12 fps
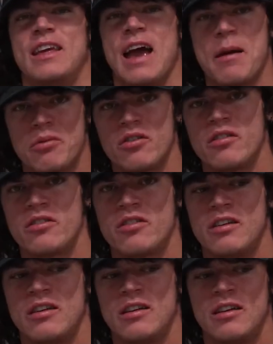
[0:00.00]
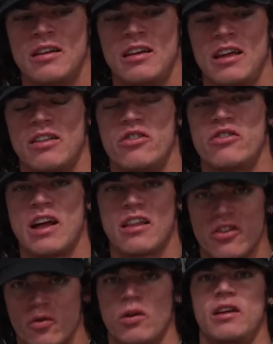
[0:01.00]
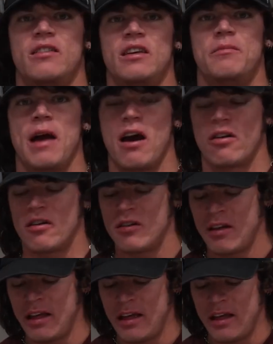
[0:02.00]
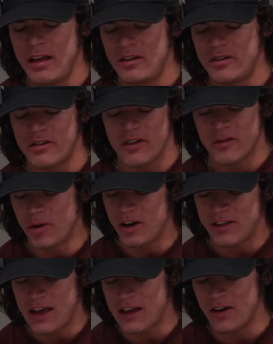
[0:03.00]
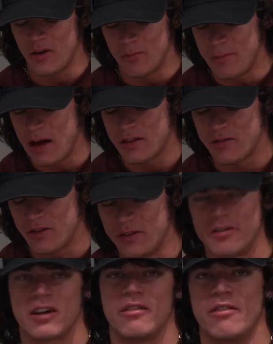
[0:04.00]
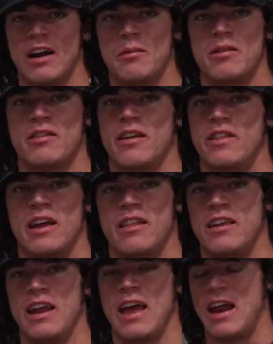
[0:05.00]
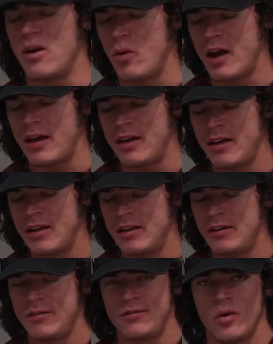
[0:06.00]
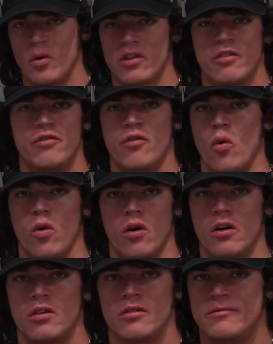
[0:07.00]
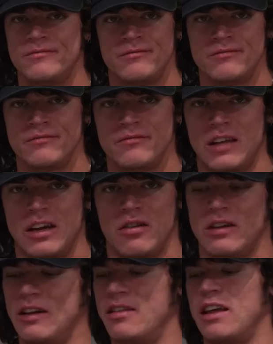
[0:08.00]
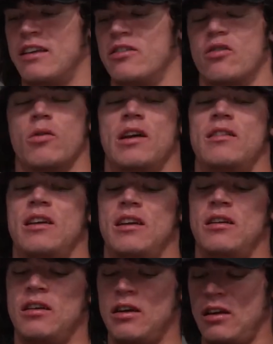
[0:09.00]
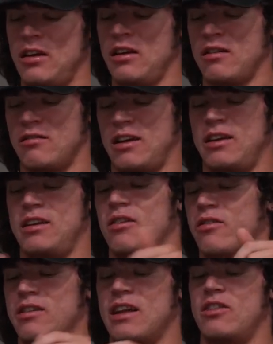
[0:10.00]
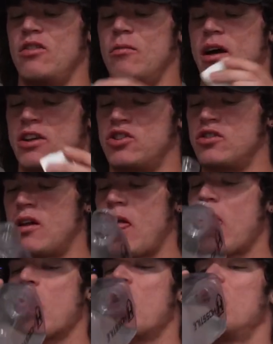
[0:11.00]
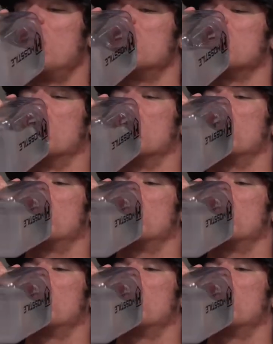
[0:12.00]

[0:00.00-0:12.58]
capsules instead of the creatine powder, just because I'm already taking a whole mouthful of fucking vitamins at the end of the day anyway. What's four, little things of creatine, right? It's not too much. So